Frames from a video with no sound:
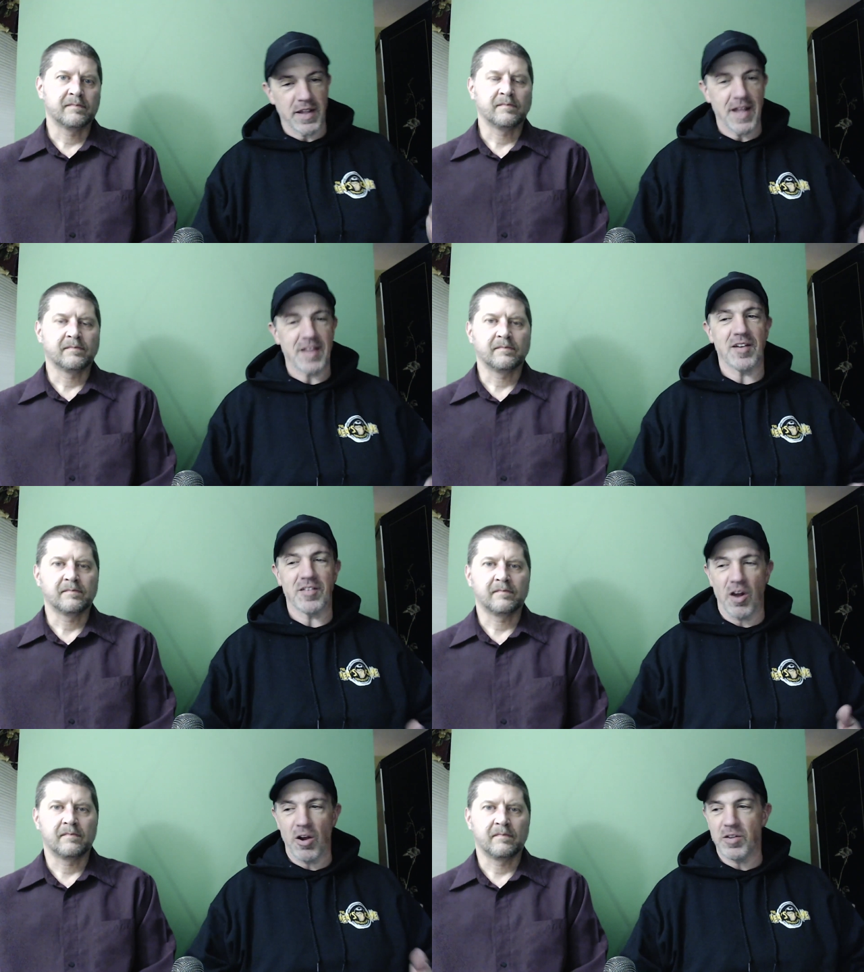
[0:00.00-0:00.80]
Speaker 1: Not that it's
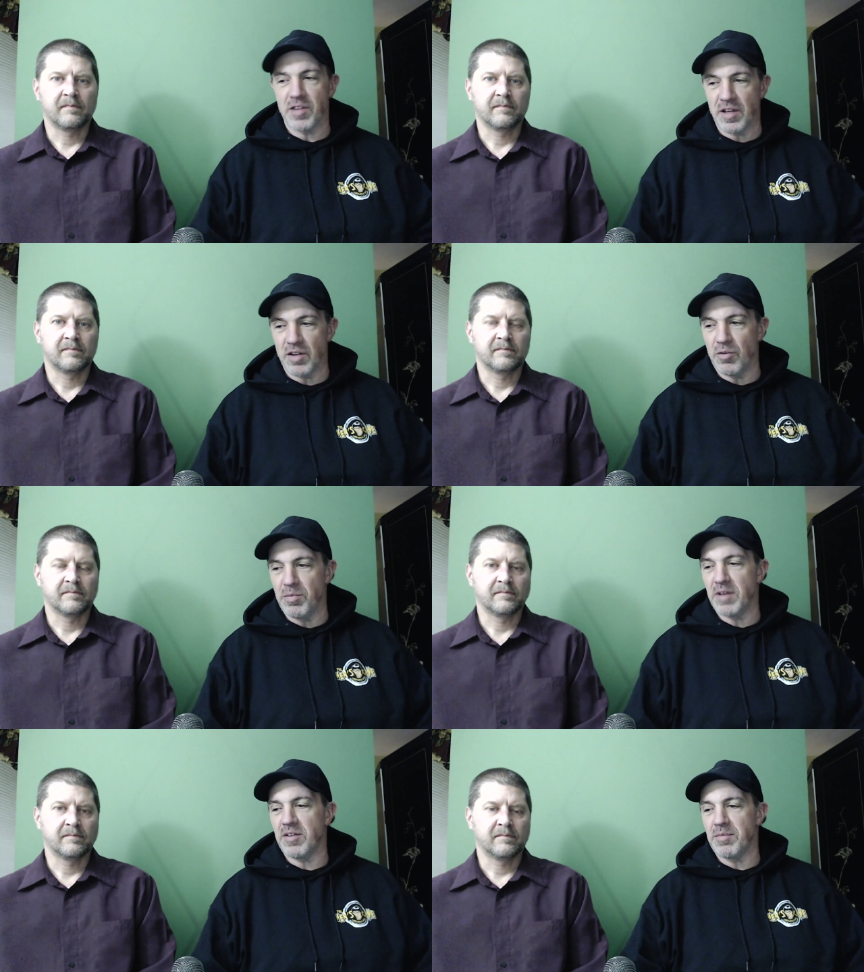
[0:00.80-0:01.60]
a hard thing to do,
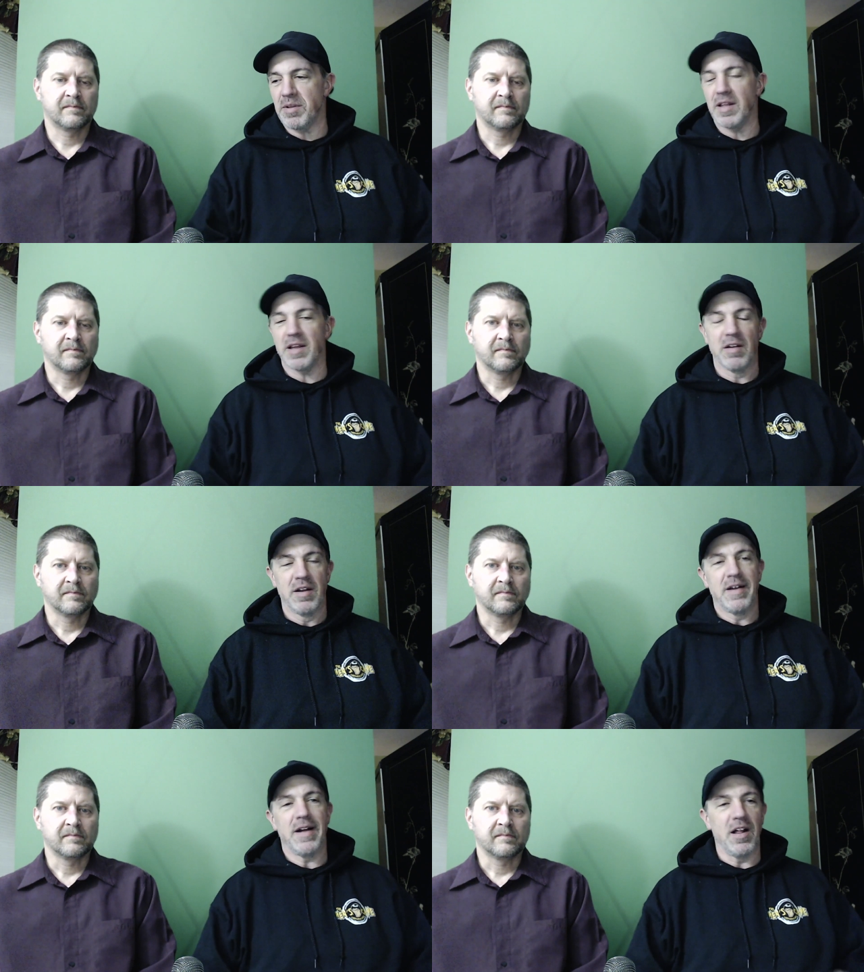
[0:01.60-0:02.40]
but it's something like
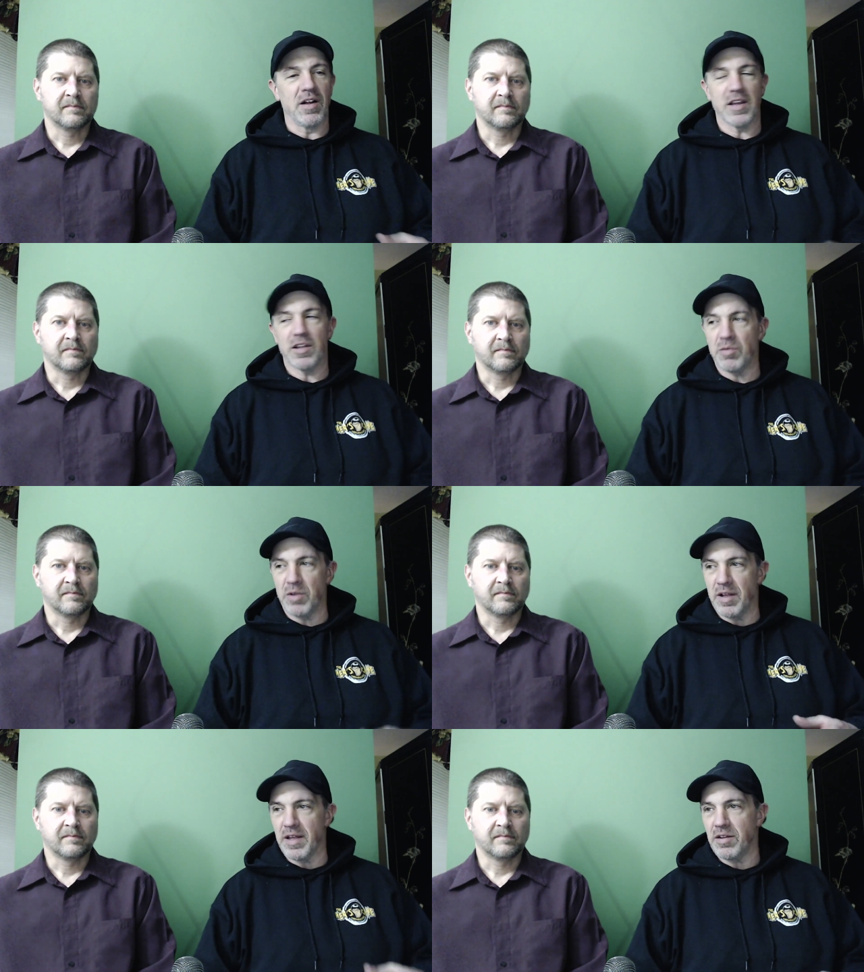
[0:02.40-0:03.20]
I'll get to it,
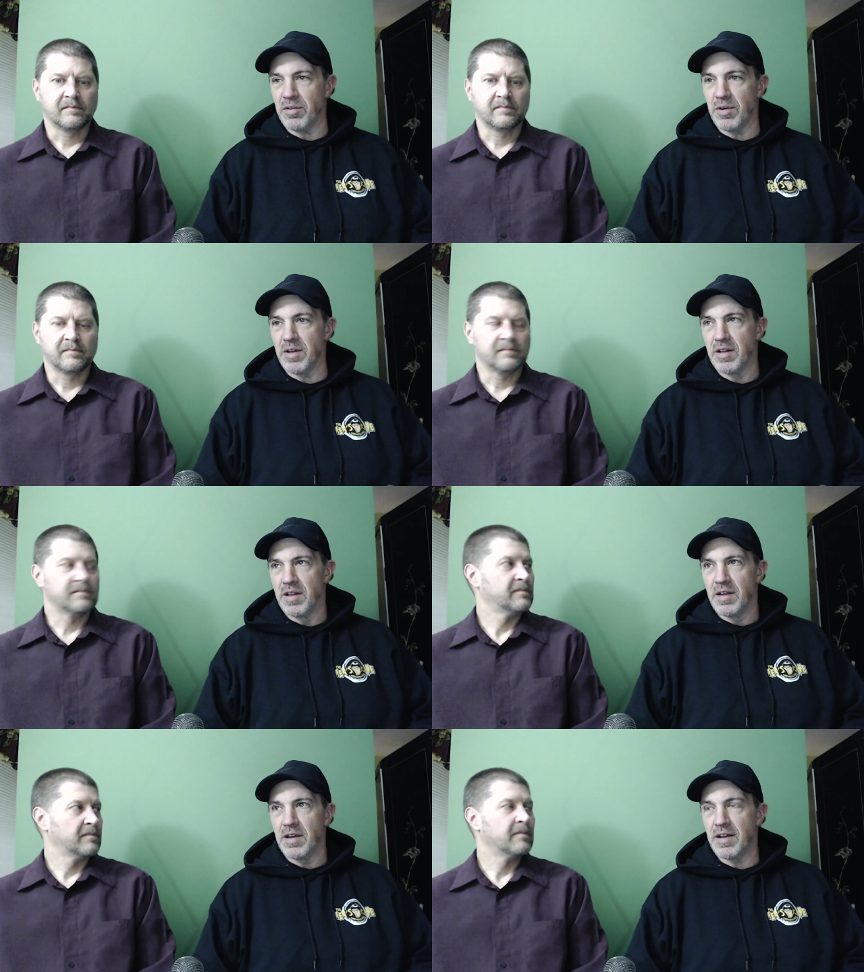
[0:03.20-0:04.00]
I'll get to it,
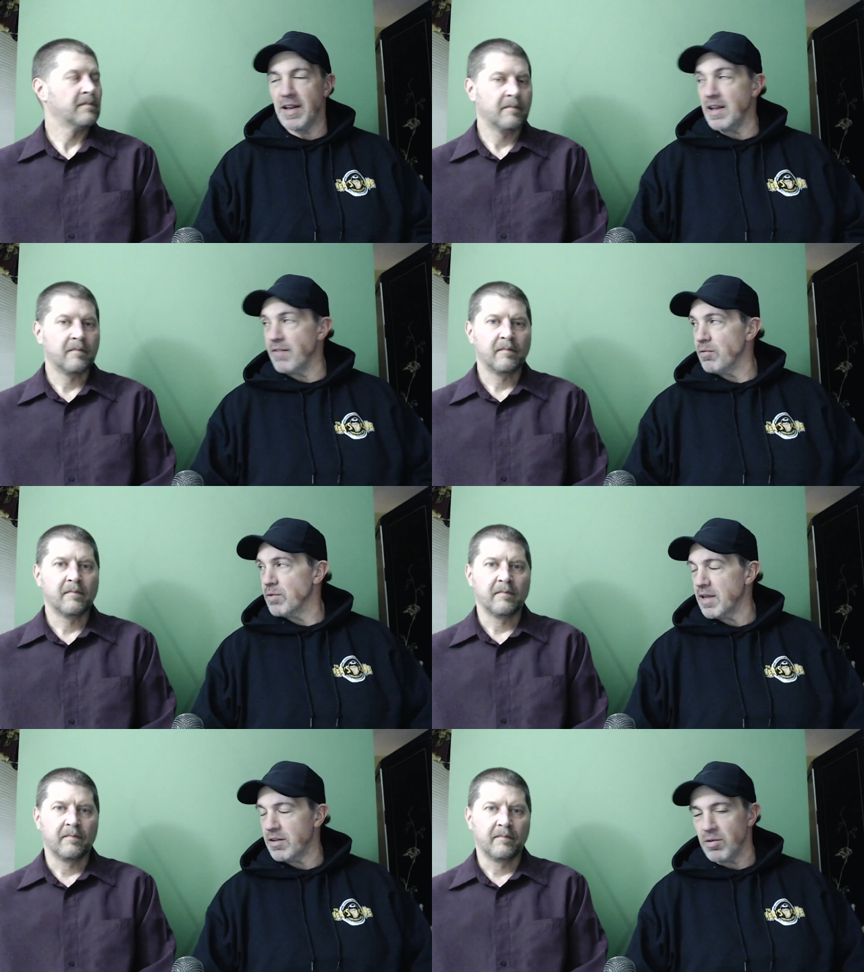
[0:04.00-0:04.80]
and I never
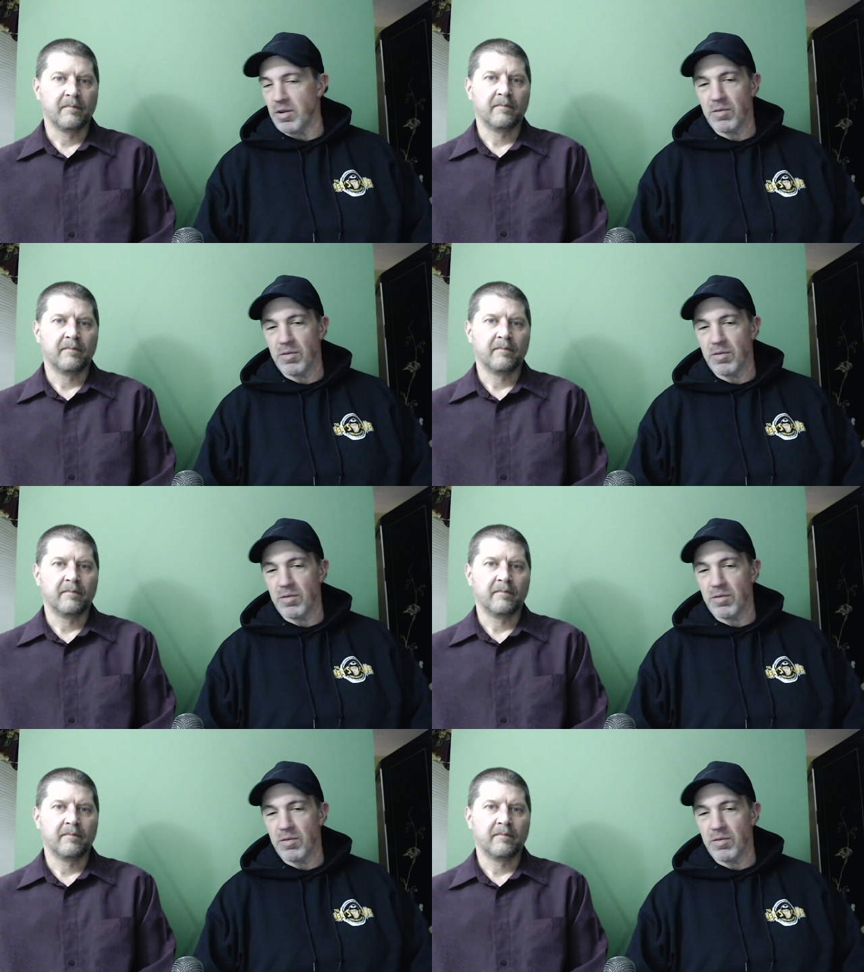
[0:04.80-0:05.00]
would get to it.